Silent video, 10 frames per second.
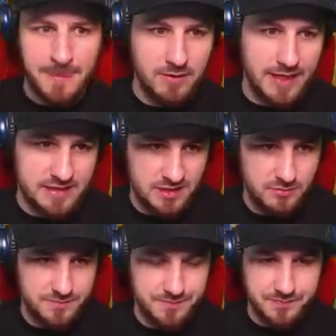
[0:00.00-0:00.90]
Okay, this
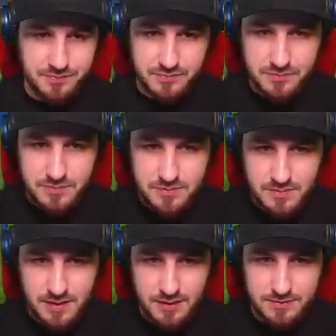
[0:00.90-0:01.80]
bell is
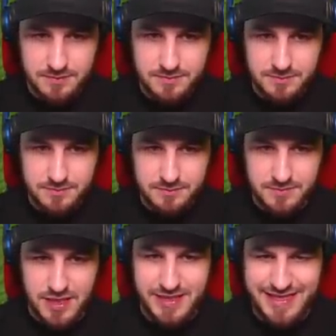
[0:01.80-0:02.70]
unbelievably hard to break, by the way.
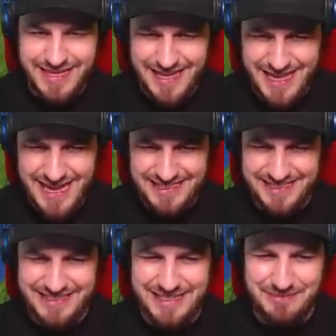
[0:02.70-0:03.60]
Yeah, he's
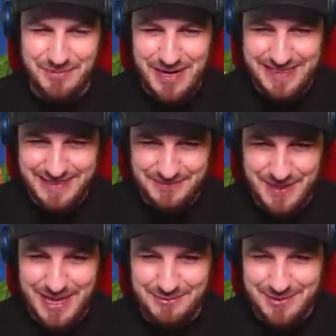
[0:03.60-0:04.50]
still breaking the
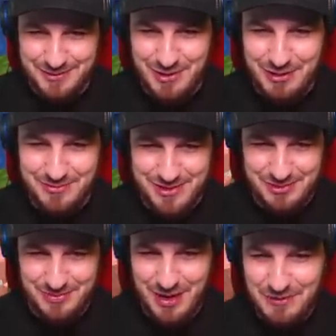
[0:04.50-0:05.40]
bell. What's wrong with
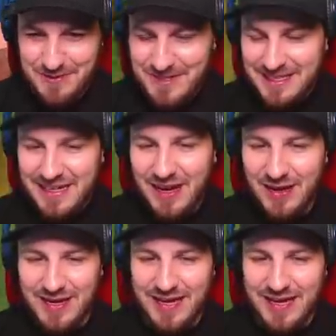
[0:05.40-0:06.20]
you, bro?